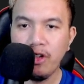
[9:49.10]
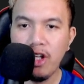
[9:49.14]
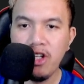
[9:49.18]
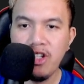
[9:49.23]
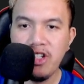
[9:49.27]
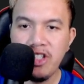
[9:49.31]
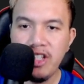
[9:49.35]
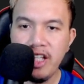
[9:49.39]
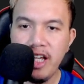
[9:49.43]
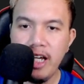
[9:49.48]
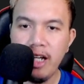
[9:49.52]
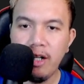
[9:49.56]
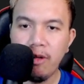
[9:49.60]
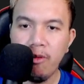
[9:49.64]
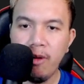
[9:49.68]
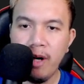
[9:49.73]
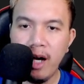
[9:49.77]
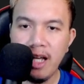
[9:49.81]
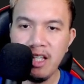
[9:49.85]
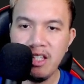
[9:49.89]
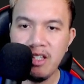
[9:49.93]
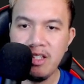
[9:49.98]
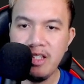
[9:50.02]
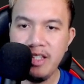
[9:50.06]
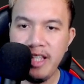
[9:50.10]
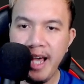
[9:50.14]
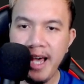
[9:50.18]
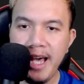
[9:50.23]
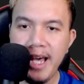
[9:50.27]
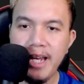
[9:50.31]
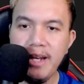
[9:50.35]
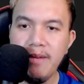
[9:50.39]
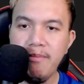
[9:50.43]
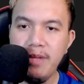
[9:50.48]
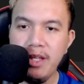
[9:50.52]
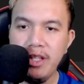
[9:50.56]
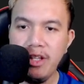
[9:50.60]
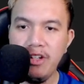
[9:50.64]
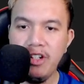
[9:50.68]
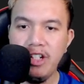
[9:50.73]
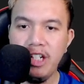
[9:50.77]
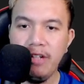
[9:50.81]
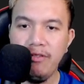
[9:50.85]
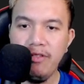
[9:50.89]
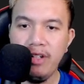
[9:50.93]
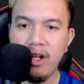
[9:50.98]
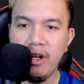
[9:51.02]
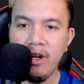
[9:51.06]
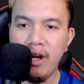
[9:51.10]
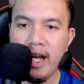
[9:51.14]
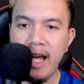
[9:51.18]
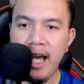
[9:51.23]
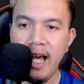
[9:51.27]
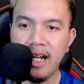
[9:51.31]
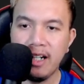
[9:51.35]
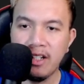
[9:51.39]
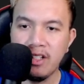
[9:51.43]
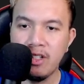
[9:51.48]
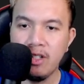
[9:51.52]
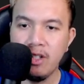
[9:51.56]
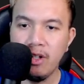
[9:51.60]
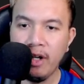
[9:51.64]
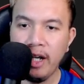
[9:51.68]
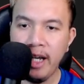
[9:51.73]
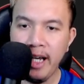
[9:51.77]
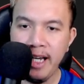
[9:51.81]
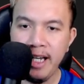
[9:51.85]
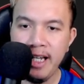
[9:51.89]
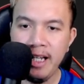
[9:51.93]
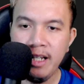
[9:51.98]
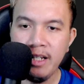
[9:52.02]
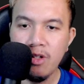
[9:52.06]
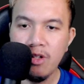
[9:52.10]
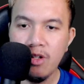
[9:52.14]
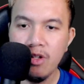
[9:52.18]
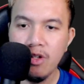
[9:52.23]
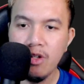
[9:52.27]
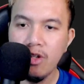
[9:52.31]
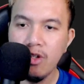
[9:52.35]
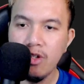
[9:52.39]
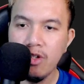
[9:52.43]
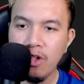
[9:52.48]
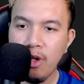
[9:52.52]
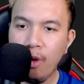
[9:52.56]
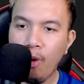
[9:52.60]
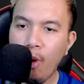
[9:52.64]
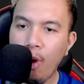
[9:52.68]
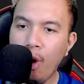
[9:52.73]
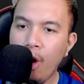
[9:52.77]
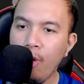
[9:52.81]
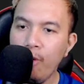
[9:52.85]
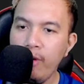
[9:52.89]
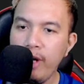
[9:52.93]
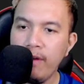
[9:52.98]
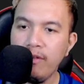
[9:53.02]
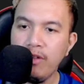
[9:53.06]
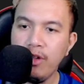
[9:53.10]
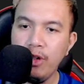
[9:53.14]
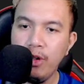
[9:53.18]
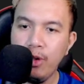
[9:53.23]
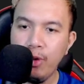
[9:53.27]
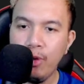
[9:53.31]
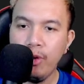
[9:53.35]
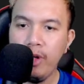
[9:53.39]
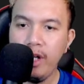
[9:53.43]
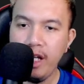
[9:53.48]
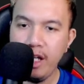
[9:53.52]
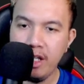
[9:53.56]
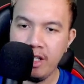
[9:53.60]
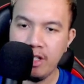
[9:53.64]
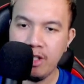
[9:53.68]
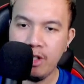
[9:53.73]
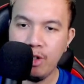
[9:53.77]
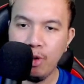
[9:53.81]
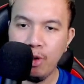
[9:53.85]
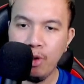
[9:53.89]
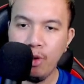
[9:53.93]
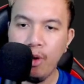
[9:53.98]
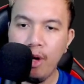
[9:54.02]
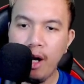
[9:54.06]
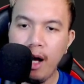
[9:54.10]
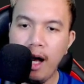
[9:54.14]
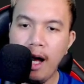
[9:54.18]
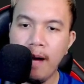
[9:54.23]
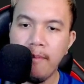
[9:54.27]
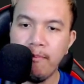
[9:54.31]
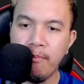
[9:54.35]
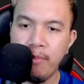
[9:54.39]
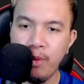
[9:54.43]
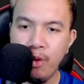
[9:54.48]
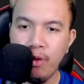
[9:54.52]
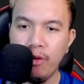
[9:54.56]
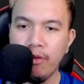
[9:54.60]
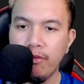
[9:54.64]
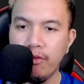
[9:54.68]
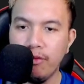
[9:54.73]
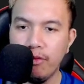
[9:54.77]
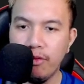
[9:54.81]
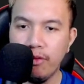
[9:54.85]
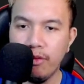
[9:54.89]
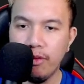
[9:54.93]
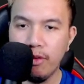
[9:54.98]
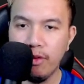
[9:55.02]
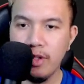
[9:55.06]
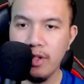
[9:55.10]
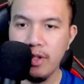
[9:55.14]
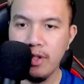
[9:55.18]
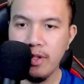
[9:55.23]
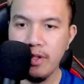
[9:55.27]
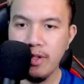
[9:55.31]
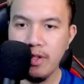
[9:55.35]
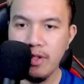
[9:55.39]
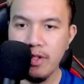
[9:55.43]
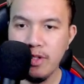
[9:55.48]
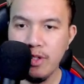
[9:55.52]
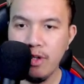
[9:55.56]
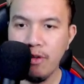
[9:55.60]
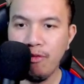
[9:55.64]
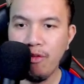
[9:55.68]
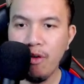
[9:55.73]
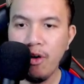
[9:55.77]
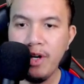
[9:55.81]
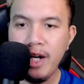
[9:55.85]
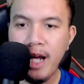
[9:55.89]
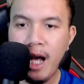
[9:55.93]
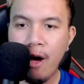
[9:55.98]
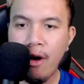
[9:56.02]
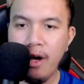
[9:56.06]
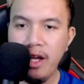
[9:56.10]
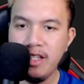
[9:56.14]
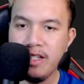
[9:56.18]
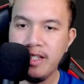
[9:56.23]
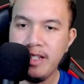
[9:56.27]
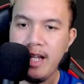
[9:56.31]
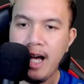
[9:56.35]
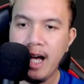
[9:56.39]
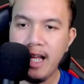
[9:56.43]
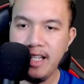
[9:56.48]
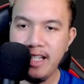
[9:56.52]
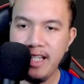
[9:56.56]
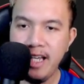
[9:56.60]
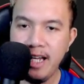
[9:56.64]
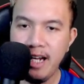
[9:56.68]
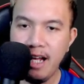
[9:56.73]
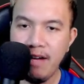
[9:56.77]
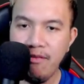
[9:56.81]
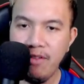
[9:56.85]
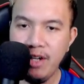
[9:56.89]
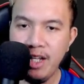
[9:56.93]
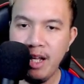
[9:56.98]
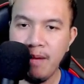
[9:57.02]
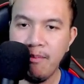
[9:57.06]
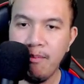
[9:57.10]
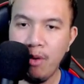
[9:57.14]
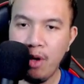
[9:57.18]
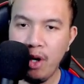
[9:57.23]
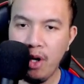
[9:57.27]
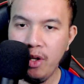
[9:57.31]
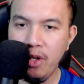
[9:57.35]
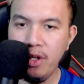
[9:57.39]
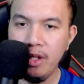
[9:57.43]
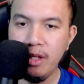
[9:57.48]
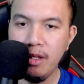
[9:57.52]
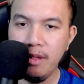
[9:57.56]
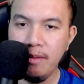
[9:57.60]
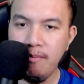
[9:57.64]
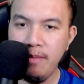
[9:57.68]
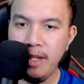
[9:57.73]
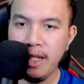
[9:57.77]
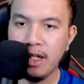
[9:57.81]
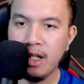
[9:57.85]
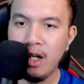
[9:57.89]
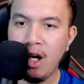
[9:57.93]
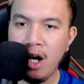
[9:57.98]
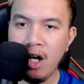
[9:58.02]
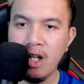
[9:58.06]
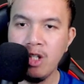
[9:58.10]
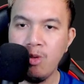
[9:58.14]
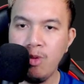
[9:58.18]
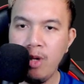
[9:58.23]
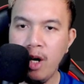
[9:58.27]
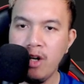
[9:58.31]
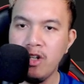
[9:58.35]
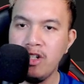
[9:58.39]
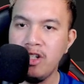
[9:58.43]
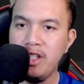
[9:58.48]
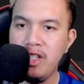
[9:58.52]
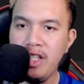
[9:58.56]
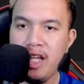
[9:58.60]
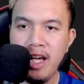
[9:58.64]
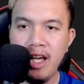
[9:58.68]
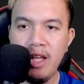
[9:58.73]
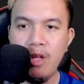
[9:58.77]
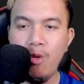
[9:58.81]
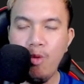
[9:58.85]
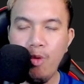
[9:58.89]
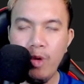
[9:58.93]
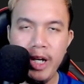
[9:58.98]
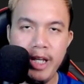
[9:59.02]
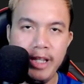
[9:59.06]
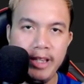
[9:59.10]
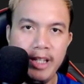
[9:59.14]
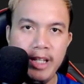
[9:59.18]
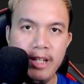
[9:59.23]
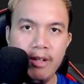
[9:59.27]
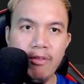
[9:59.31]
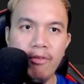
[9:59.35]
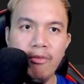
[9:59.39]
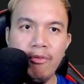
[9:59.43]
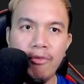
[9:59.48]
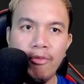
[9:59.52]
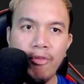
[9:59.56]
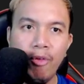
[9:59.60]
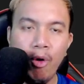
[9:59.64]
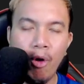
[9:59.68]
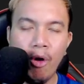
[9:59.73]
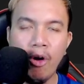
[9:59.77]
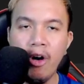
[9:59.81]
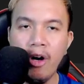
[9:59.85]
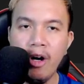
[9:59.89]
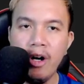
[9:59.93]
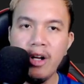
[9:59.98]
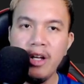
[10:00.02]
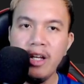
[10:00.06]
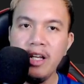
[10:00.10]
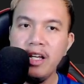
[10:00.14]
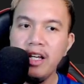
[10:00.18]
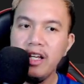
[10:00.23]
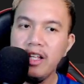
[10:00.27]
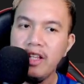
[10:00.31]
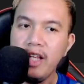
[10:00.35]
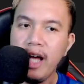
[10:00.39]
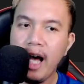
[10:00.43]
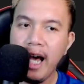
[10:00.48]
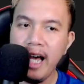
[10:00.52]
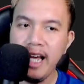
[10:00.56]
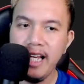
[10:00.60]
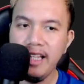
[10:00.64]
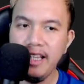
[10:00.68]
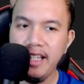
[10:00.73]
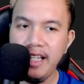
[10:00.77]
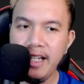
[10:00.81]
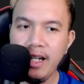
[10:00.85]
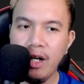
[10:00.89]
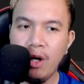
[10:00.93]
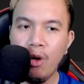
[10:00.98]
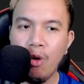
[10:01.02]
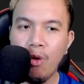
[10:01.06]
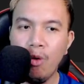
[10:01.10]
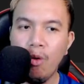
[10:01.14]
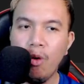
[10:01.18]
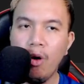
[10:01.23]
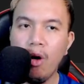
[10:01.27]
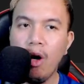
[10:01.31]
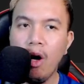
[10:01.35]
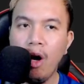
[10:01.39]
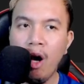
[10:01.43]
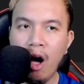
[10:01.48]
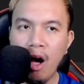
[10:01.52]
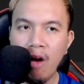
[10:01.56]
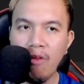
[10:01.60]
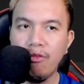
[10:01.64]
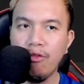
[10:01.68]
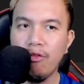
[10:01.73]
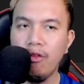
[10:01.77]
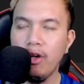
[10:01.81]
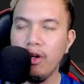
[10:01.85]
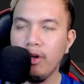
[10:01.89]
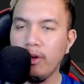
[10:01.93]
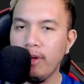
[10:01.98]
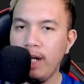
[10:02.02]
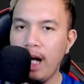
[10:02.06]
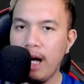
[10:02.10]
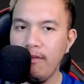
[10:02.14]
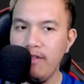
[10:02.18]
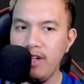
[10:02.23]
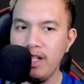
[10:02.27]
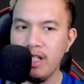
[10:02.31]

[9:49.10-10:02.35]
stake was ten million G V R X, okay? So all we have to do is to approve. So for now, it's not yet available because we are still waiting for the I D O of Gravis